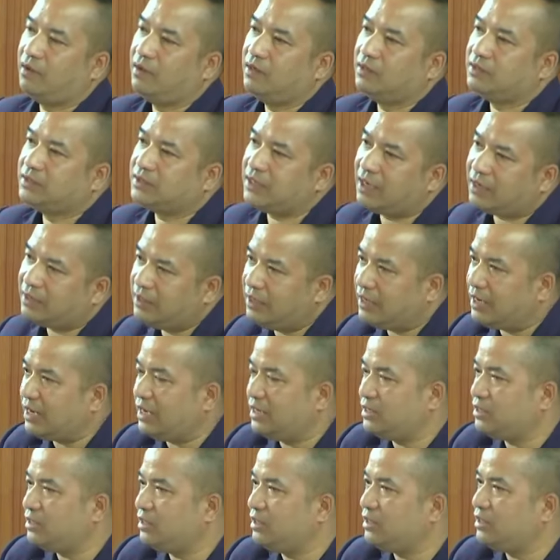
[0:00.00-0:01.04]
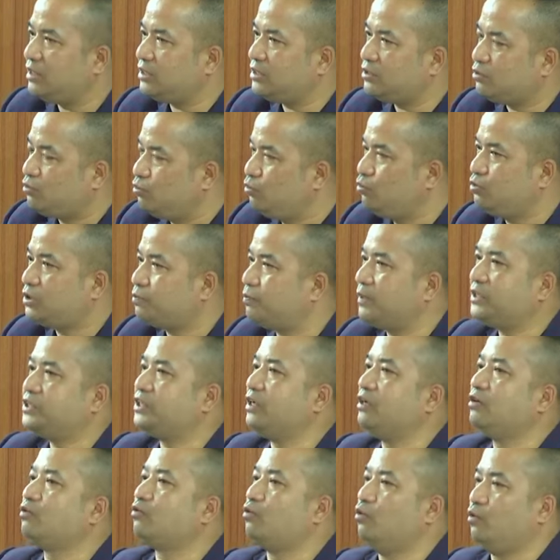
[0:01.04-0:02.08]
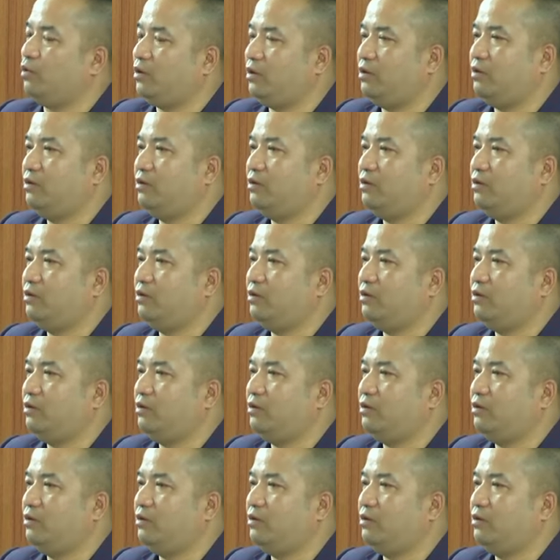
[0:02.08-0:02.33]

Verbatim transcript: sir, there are two special code